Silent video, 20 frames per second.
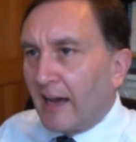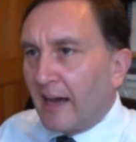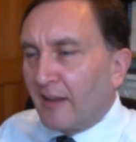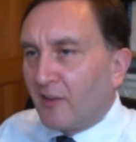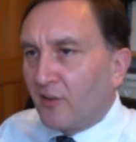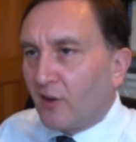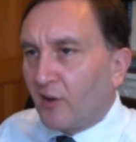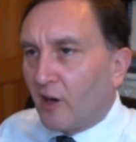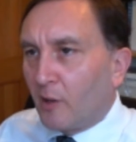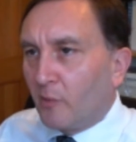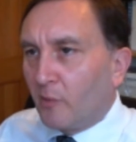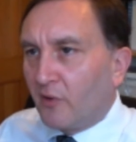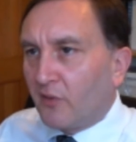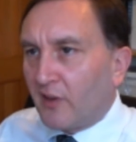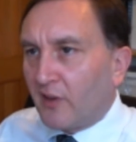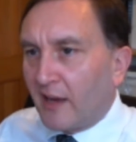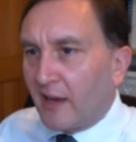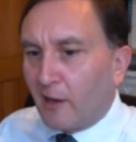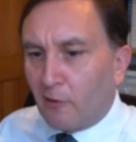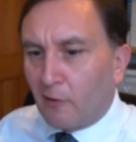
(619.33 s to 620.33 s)
And I
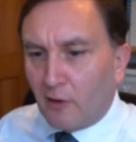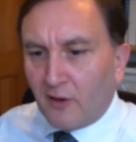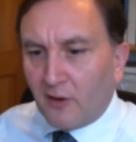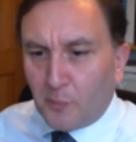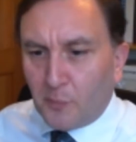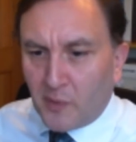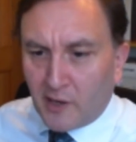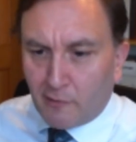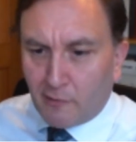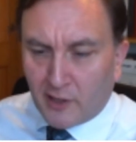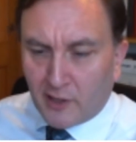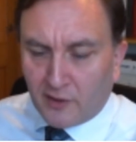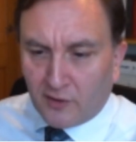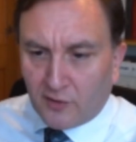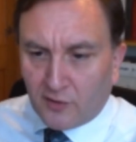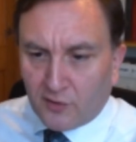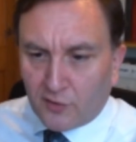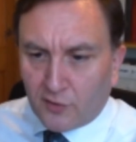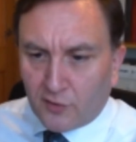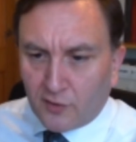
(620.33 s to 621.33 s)
would say our
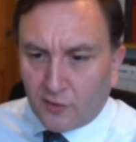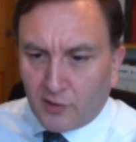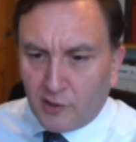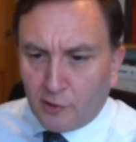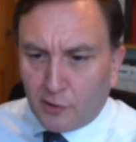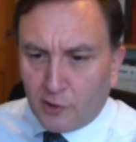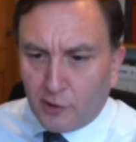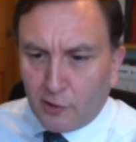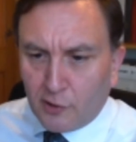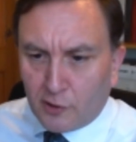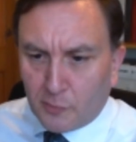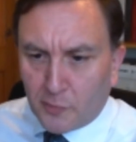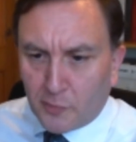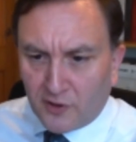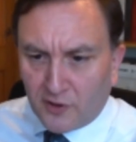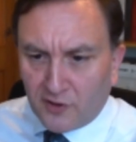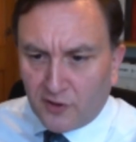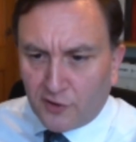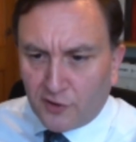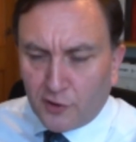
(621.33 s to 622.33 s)
experience, you
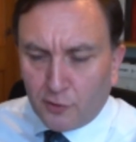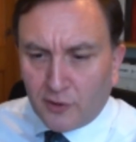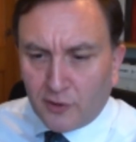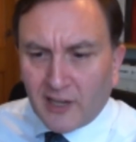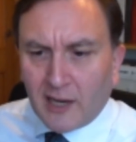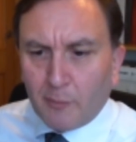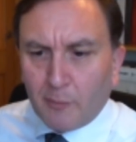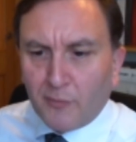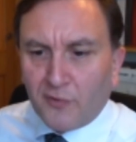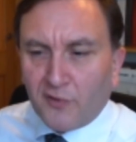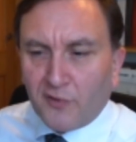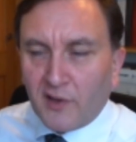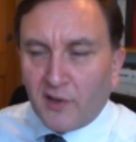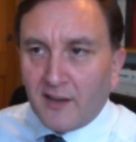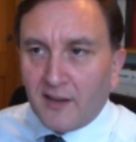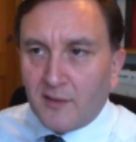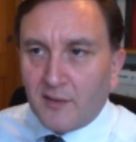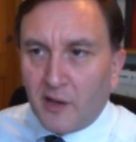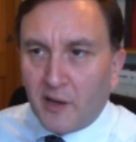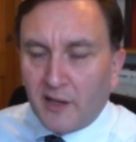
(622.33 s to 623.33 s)
could put into two camps
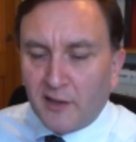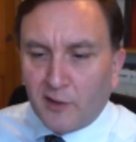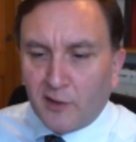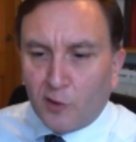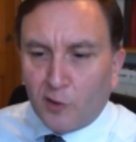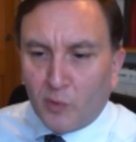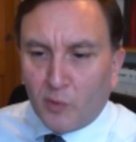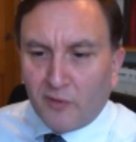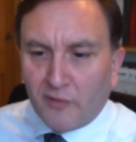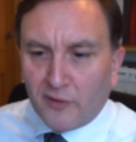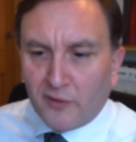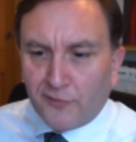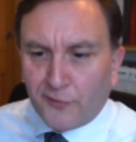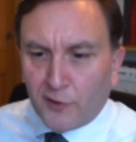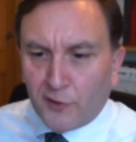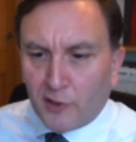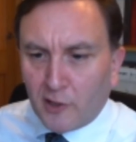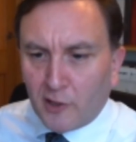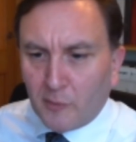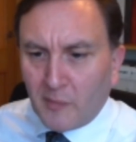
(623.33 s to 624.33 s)
there, depending on whether the
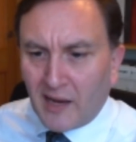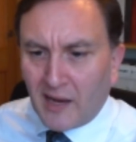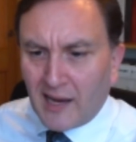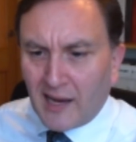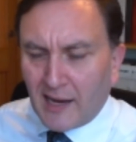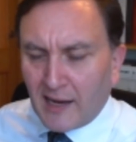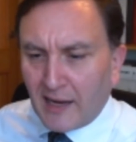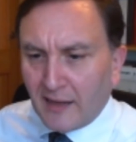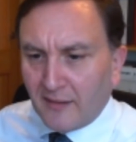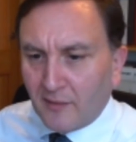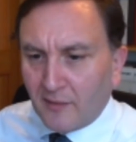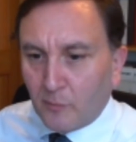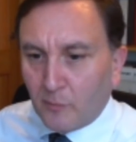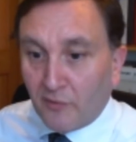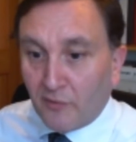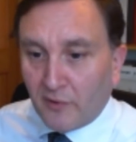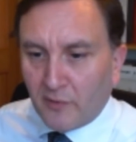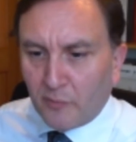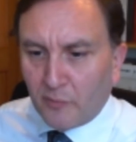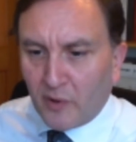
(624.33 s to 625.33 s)
firm had,
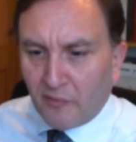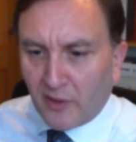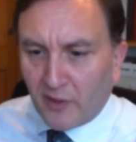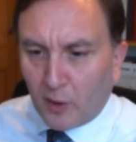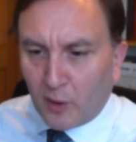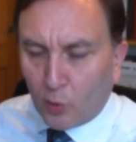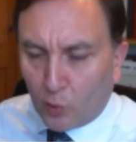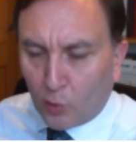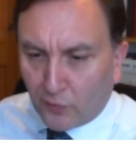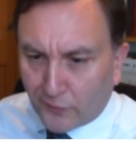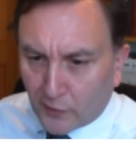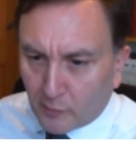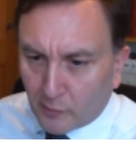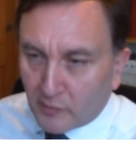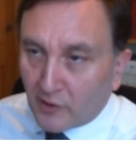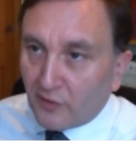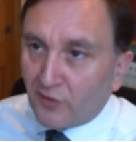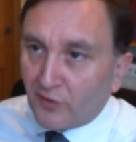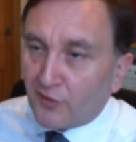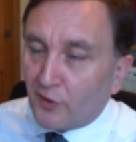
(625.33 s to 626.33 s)
whether the law
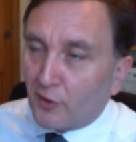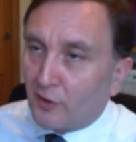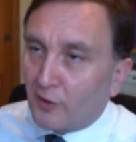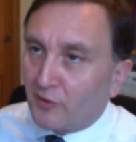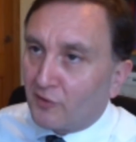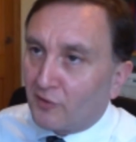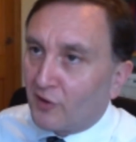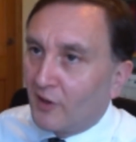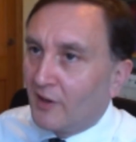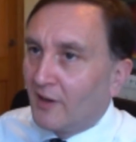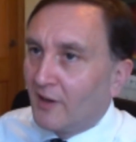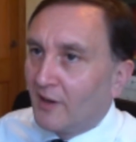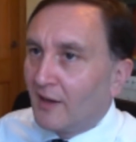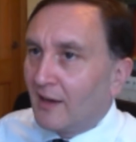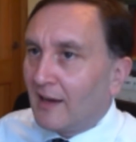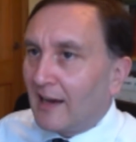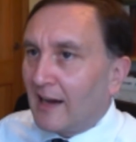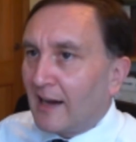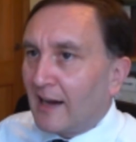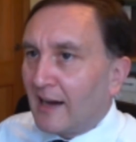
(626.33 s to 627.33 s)
firm concerned
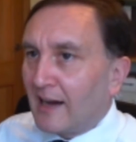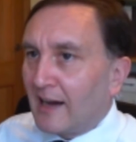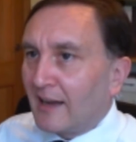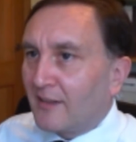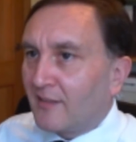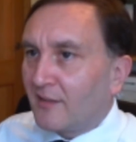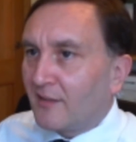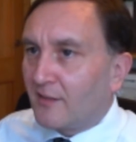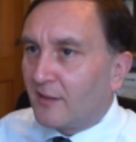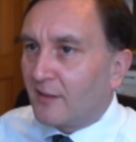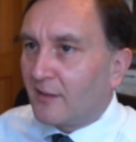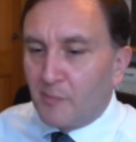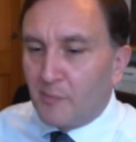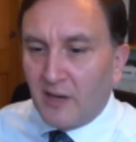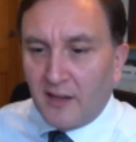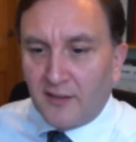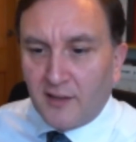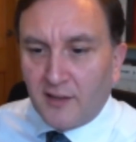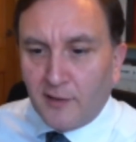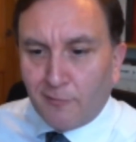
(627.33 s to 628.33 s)
had the
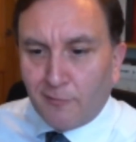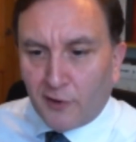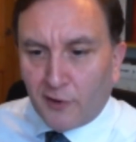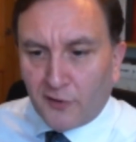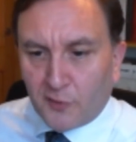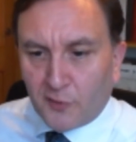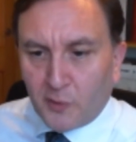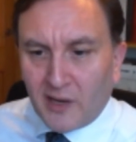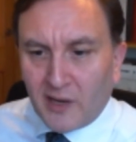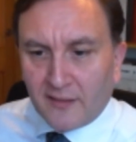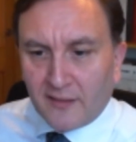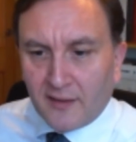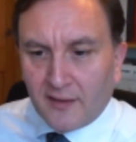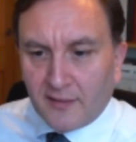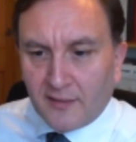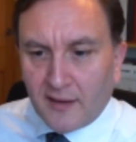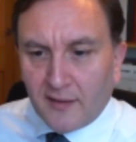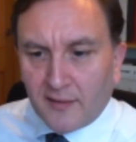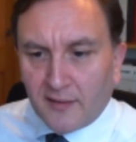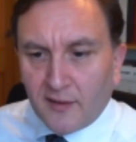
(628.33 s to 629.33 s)
ability for us to
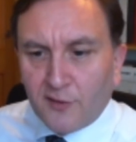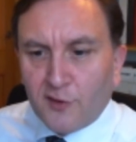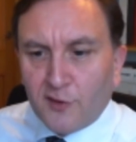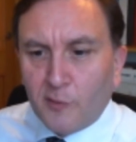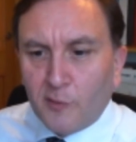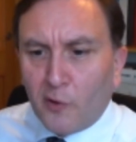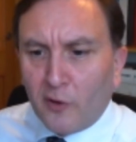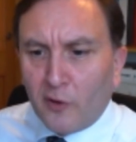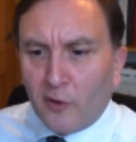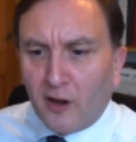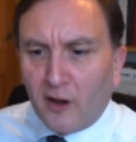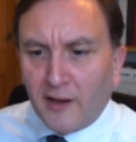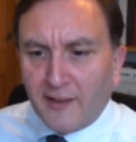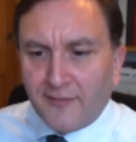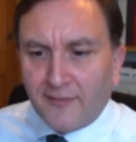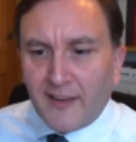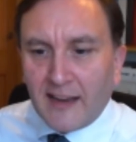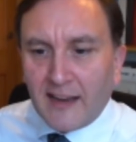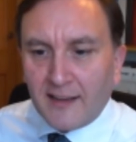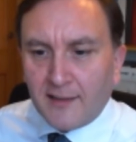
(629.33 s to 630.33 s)
access their system
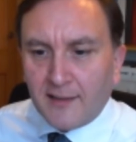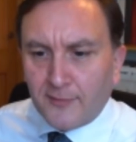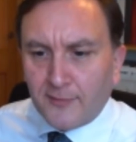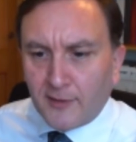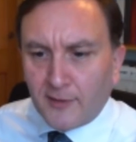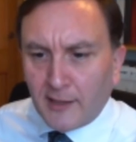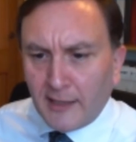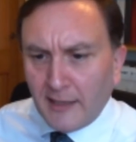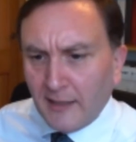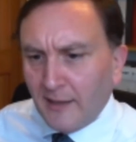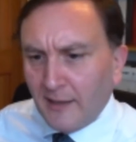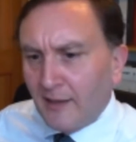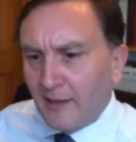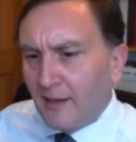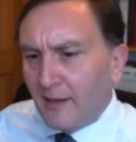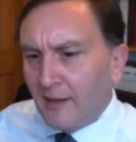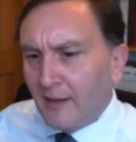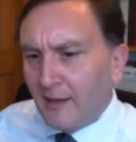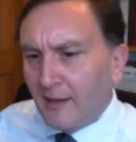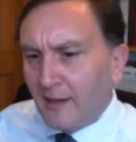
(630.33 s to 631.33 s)
online effectively.
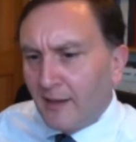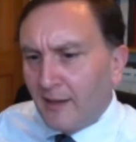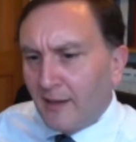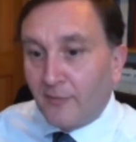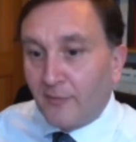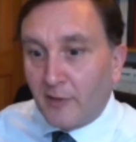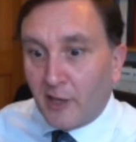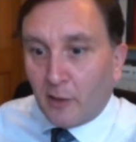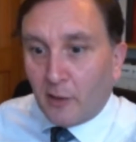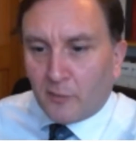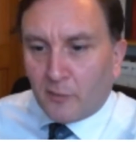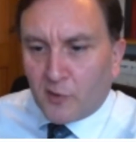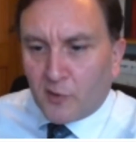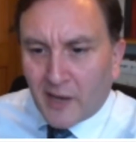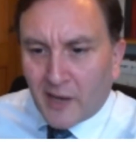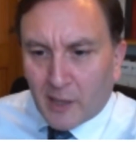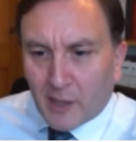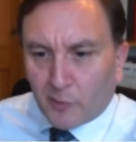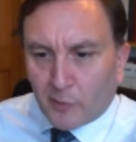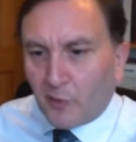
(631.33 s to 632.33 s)
And if,
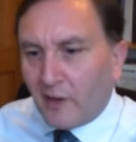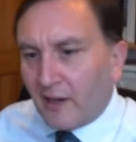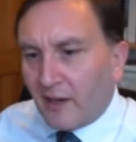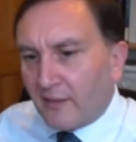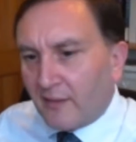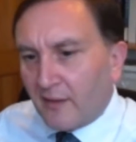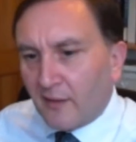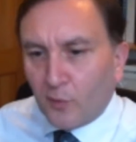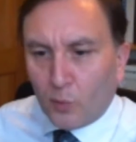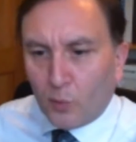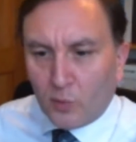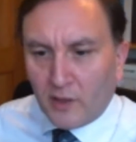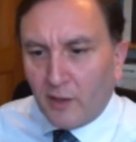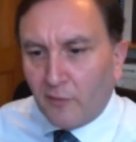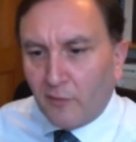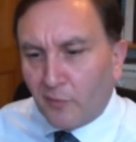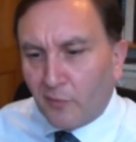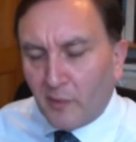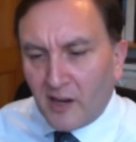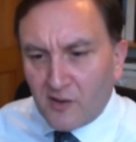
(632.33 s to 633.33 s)
to be able to access all
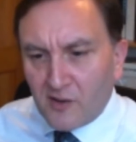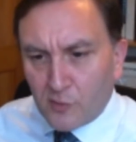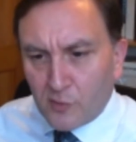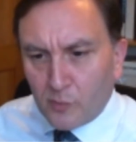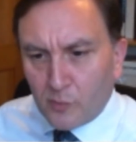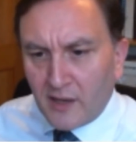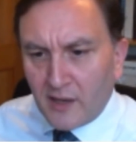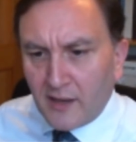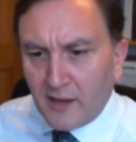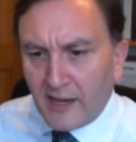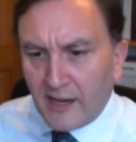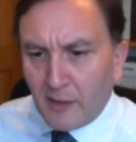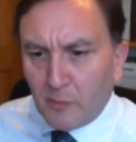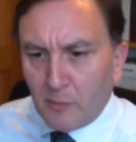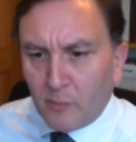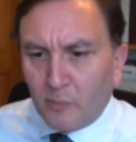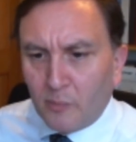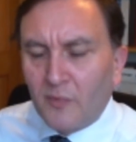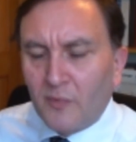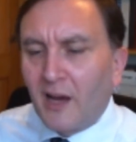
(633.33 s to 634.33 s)
the information we
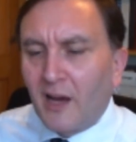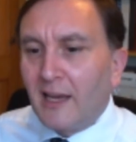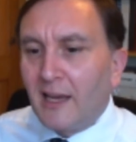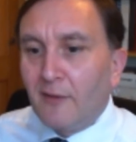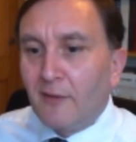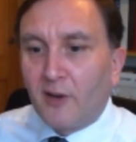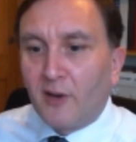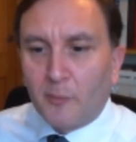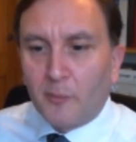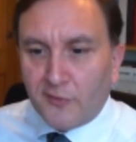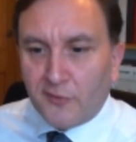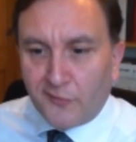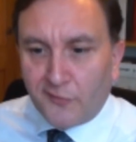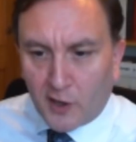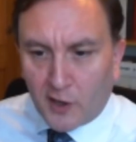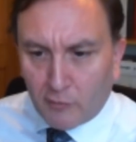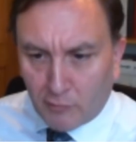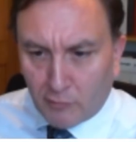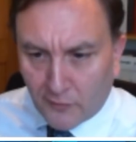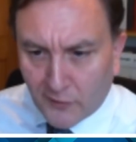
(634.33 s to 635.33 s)
need, even up to
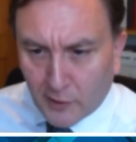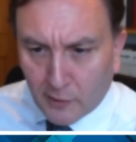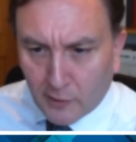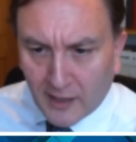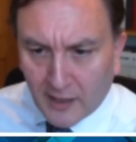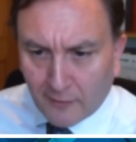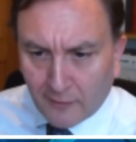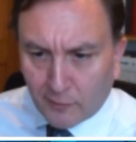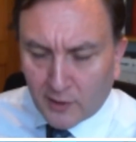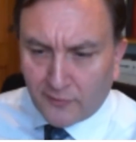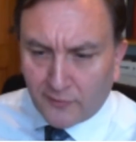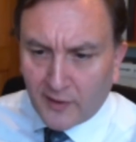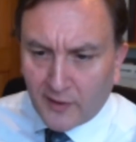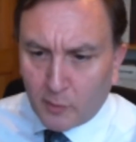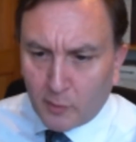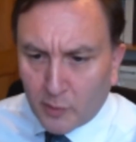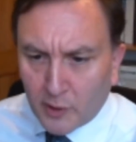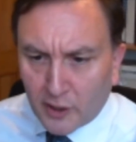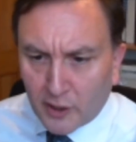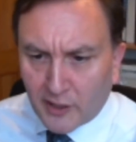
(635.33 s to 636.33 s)
file review level, if
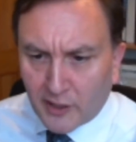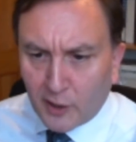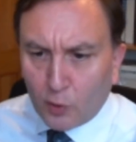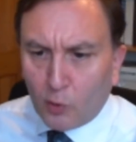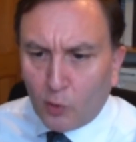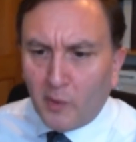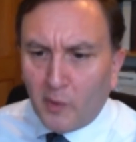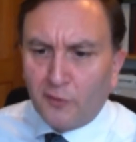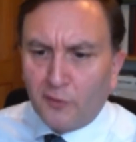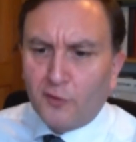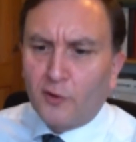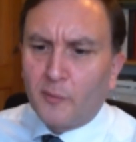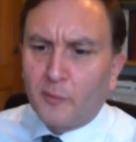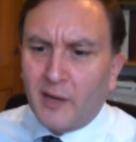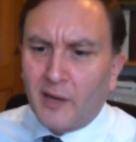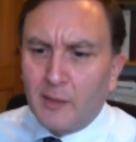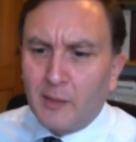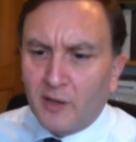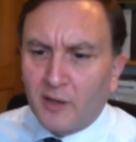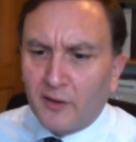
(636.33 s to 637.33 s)
they were working almost on
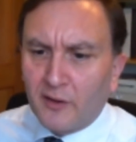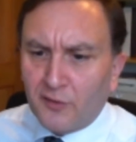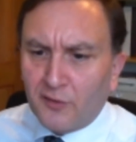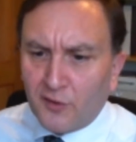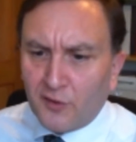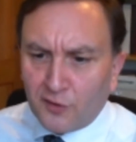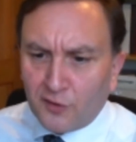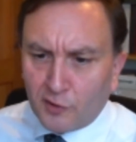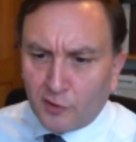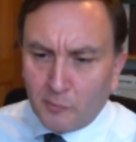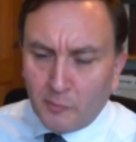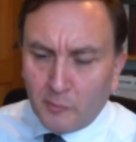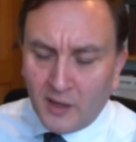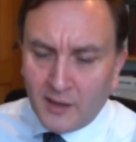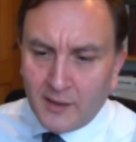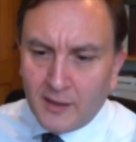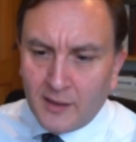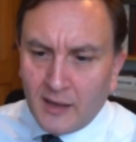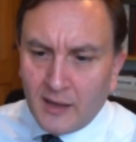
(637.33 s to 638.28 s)
a paperless system.